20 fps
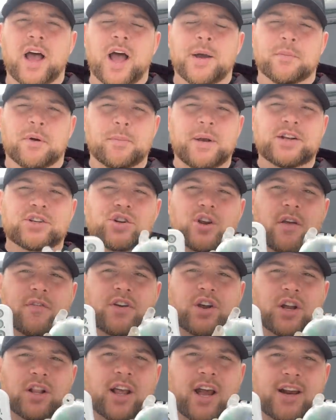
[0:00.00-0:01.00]
But make sure you have a
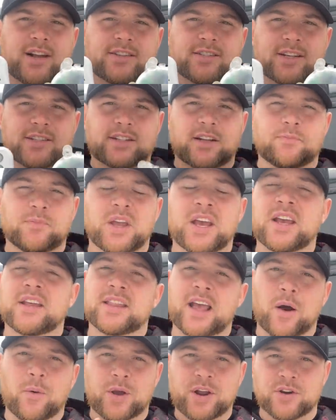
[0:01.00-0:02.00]
good lighting system.
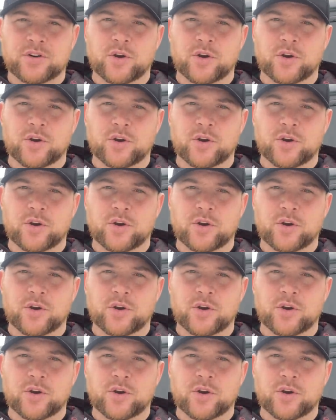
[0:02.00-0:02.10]
That way you're